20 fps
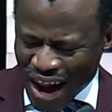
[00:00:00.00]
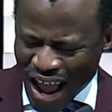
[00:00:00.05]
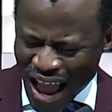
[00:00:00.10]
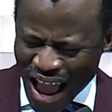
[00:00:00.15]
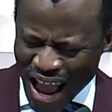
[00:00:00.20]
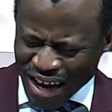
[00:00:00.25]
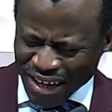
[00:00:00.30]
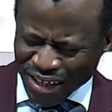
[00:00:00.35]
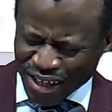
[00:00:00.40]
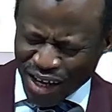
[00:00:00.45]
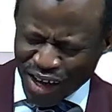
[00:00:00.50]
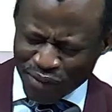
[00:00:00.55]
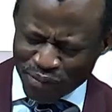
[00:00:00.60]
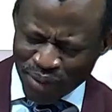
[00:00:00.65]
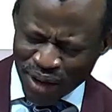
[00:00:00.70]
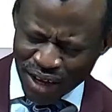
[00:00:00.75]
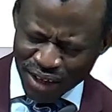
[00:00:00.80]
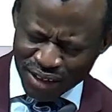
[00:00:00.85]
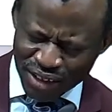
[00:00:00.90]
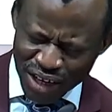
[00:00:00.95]
And give
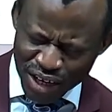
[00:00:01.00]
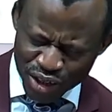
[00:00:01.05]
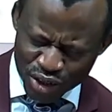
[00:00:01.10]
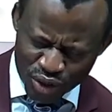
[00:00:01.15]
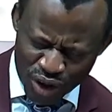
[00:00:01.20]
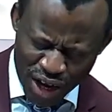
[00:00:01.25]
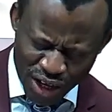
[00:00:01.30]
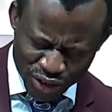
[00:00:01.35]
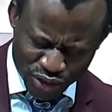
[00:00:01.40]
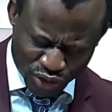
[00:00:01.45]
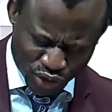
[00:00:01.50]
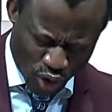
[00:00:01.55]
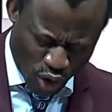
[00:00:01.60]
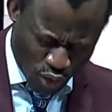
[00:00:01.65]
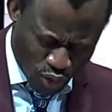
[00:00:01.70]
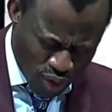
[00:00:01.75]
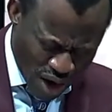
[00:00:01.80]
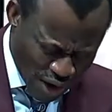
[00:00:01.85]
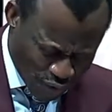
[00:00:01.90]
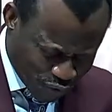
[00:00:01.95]
me the grace to
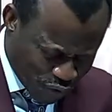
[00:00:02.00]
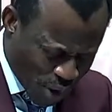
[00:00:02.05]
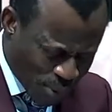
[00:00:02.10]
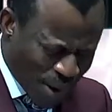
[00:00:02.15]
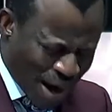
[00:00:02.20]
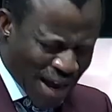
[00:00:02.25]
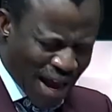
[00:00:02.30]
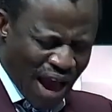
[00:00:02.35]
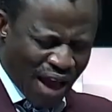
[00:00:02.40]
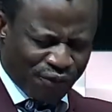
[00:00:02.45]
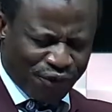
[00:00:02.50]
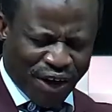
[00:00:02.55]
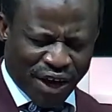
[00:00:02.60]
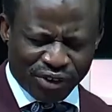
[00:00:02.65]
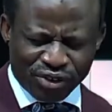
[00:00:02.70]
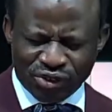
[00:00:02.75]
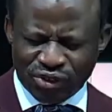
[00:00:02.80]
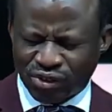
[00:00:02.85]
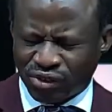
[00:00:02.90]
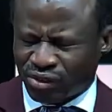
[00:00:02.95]
wait for my
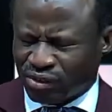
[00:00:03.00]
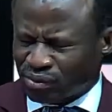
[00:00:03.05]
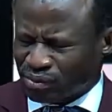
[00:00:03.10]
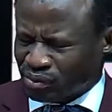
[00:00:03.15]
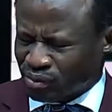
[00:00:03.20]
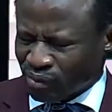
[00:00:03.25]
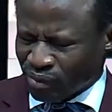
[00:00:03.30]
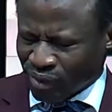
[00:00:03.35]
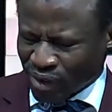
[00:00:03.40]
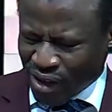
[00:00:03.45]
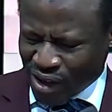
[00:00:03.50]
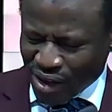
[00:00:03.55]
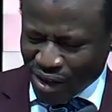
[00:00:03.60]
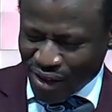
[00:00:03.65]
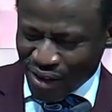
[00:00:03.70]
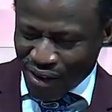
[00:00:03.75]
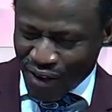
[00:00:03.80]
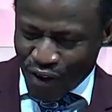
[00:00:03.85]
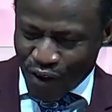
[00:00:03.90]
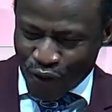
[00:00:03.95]
harvest.
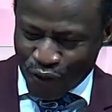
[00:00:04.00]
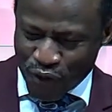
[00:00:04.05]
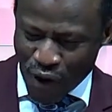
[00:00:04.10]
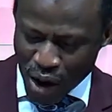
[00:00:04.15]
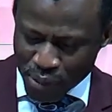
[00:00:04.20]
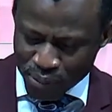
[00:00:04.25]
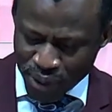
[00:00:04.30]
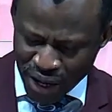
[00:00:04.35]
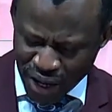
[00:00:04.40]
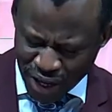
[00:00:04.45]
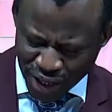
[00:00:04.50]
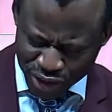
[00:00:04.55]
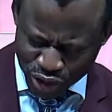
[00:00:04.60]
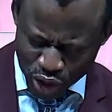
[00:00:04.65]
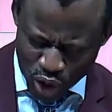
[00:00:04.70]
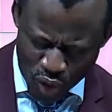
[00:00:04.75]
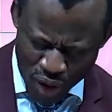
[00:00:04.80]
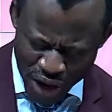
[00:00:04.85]
For me to